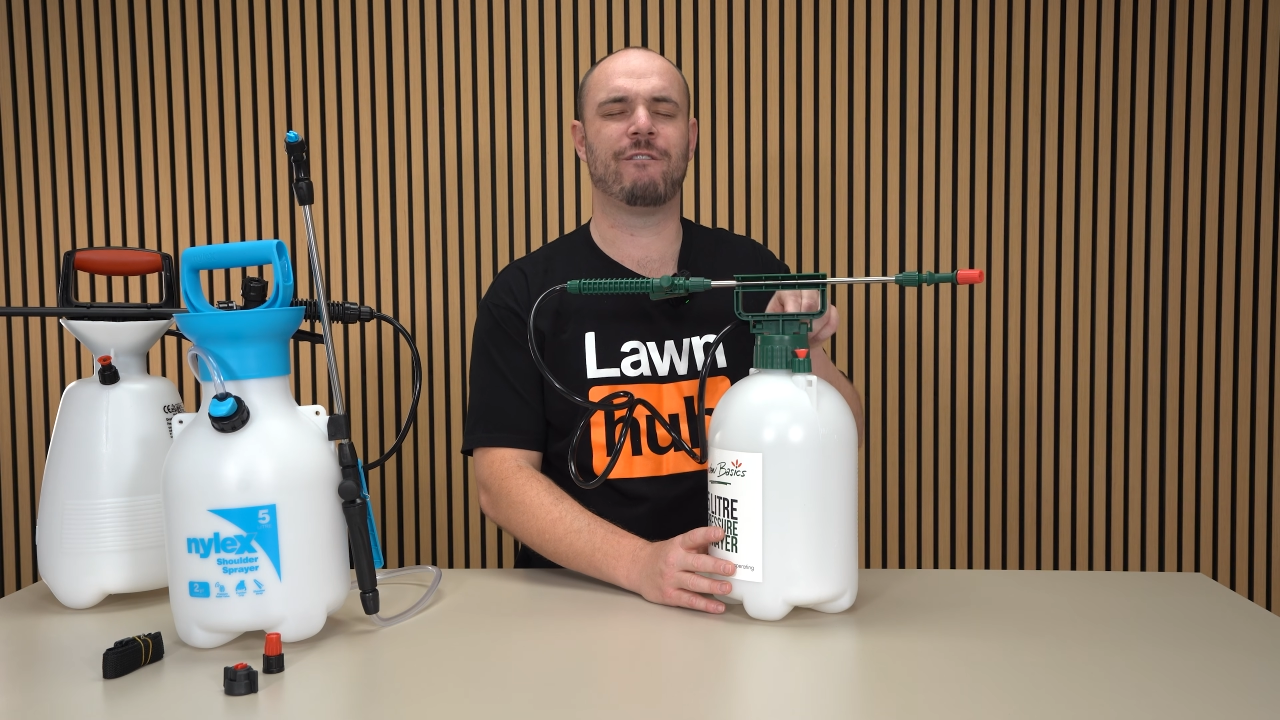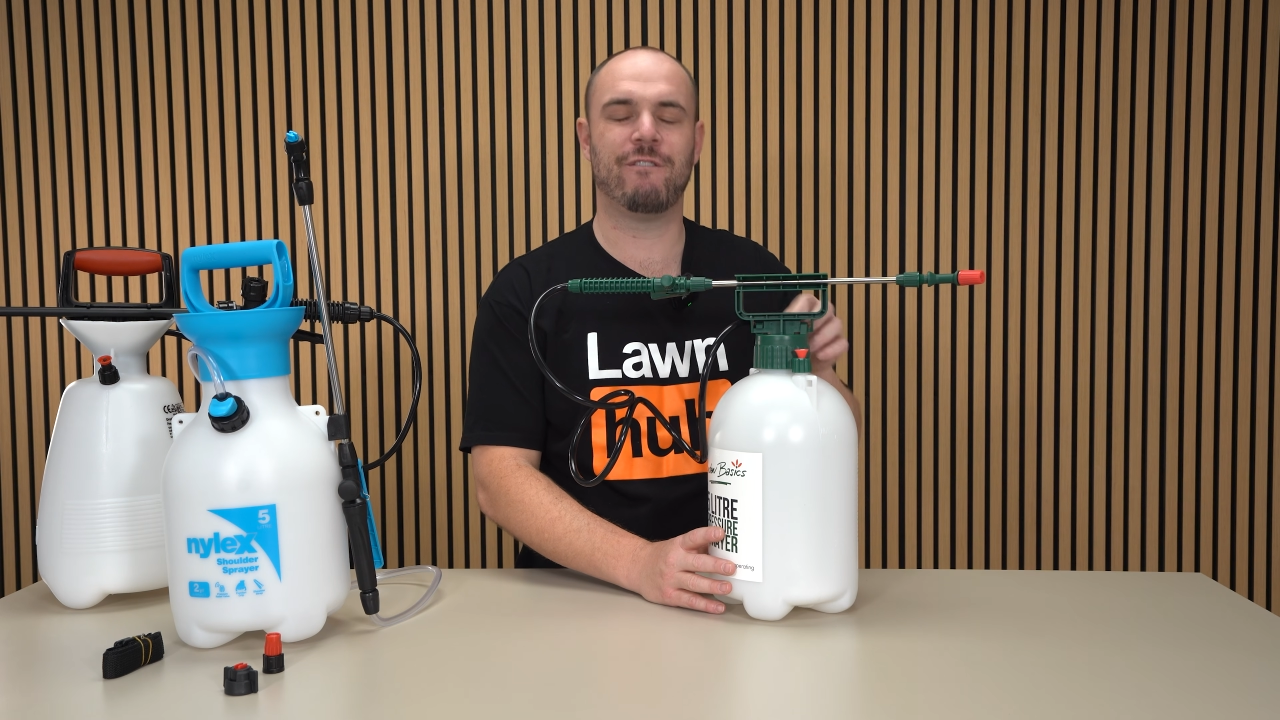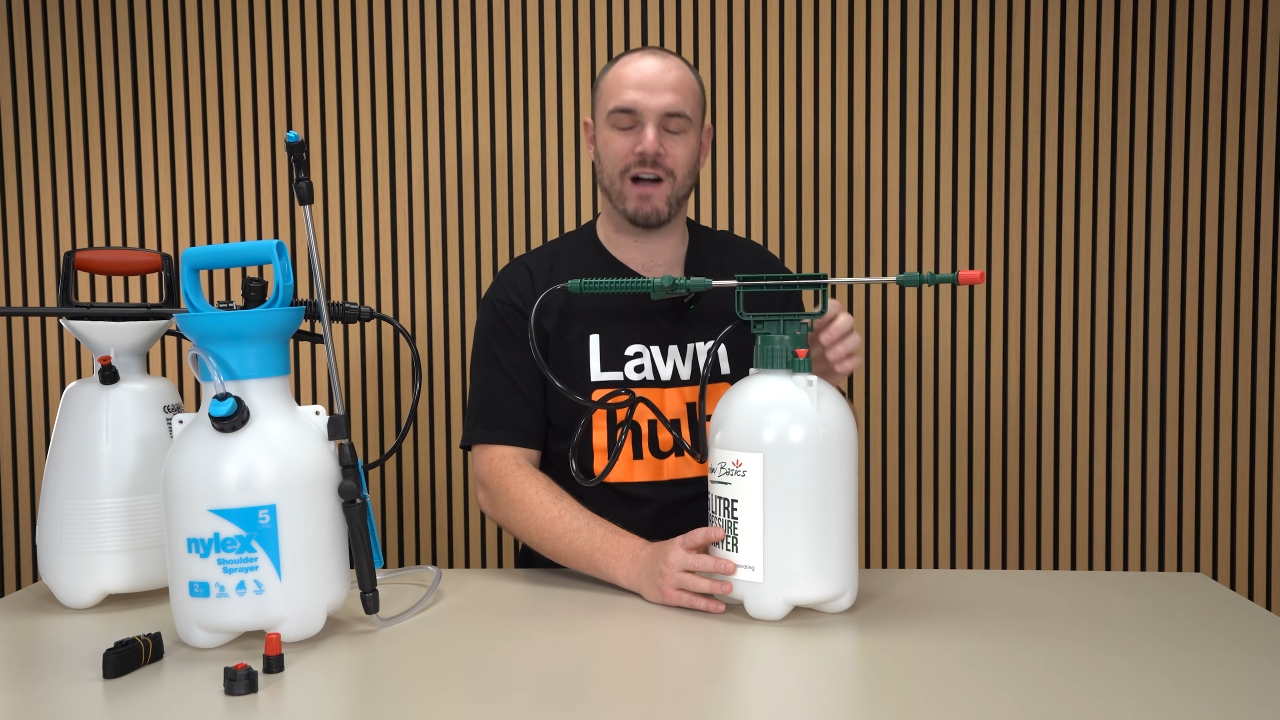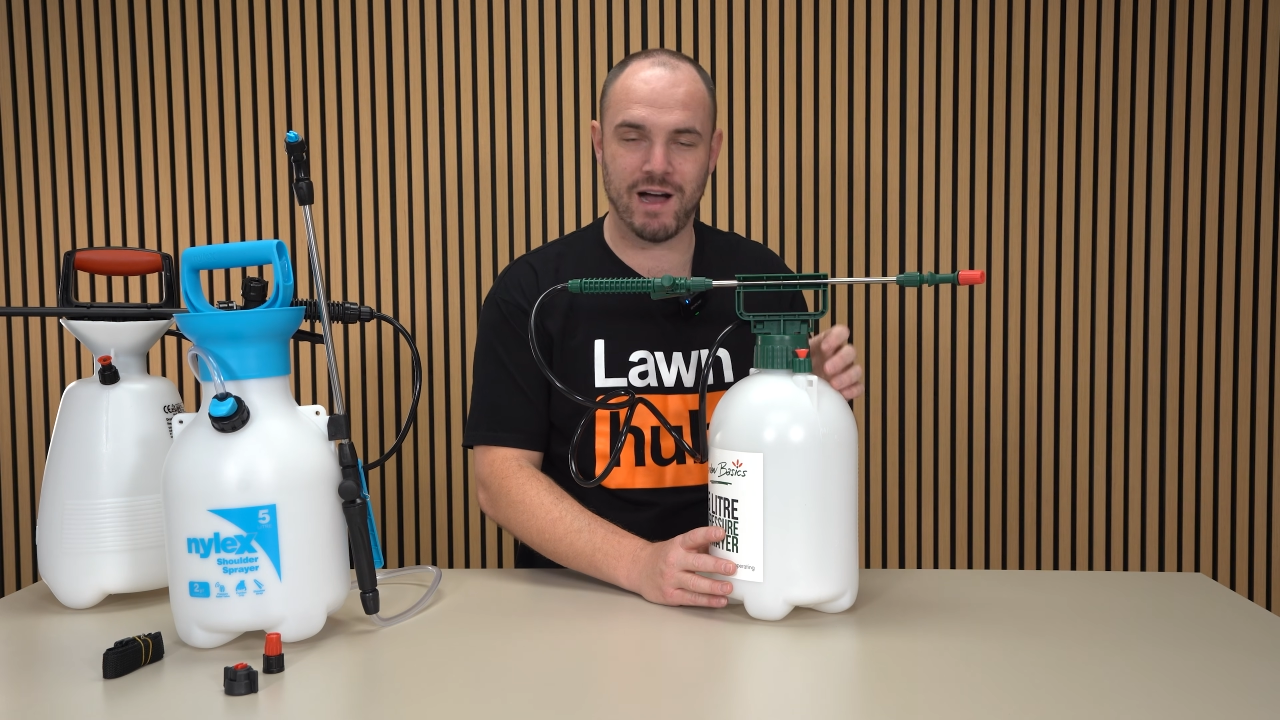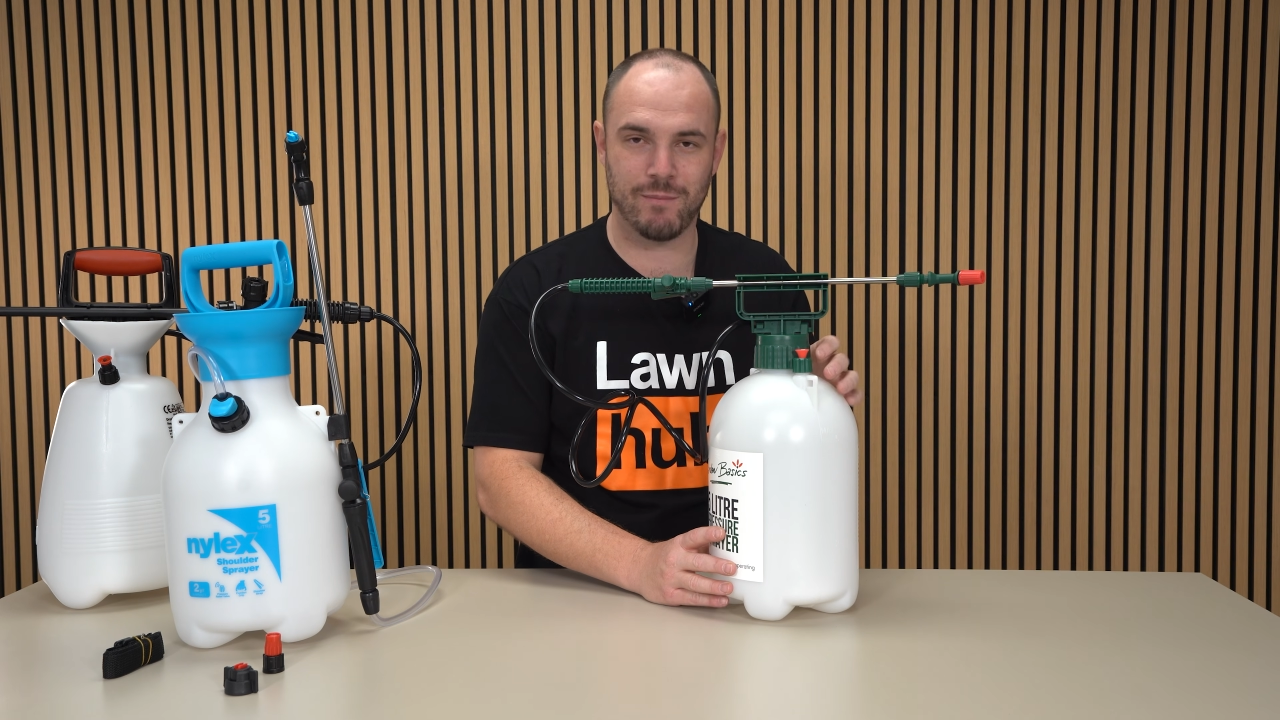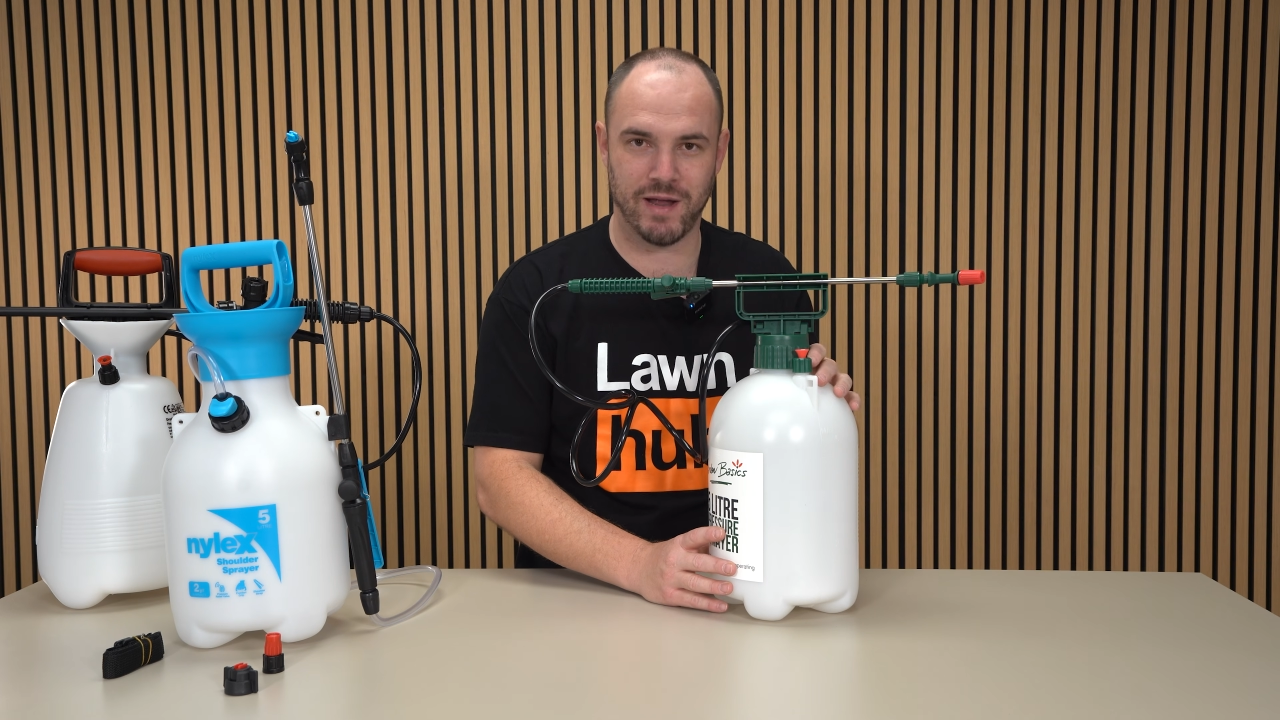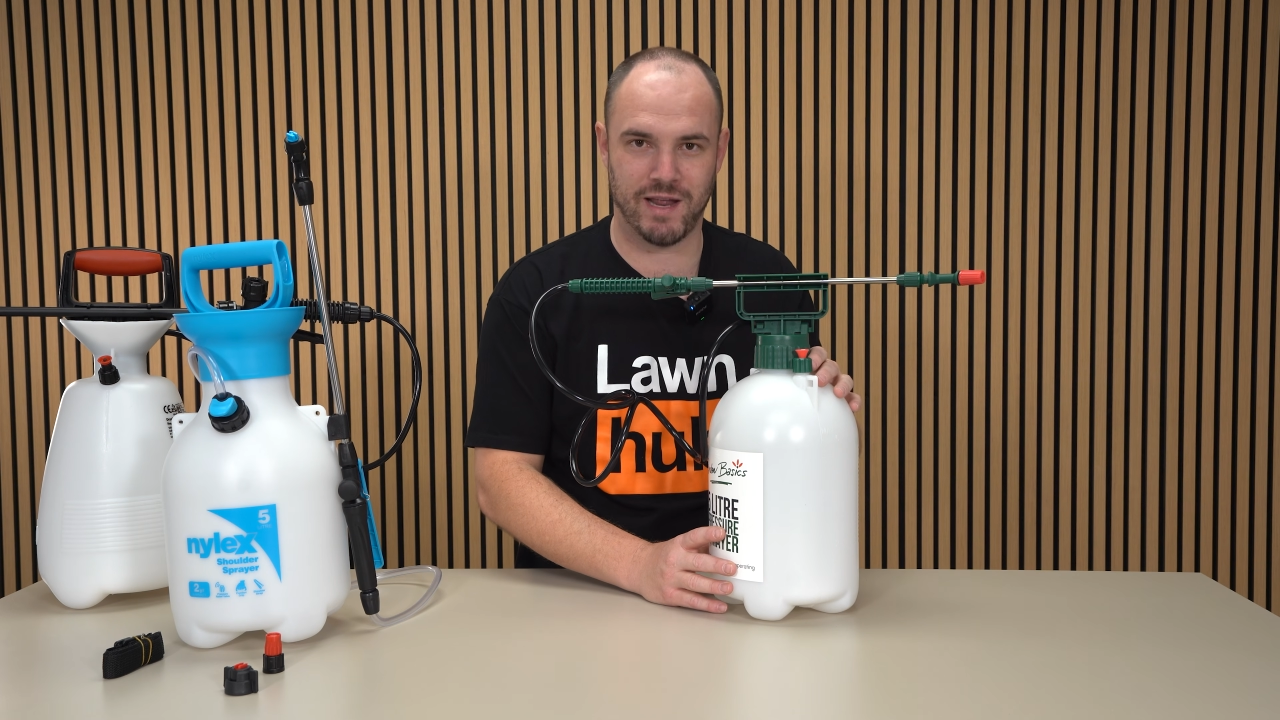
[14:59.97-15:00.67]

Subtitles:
far better